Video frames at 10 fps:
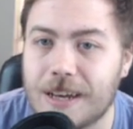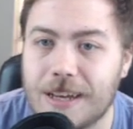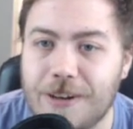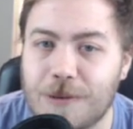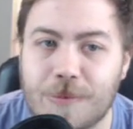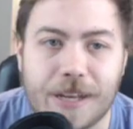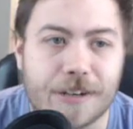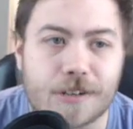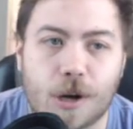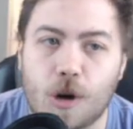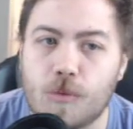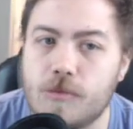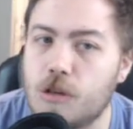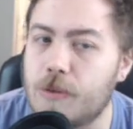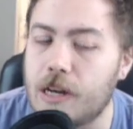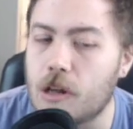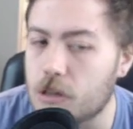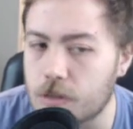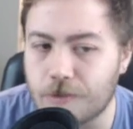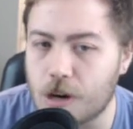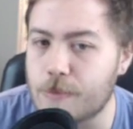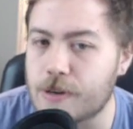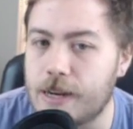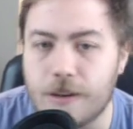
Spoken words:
You can play your tomes, you can play another Reverberate,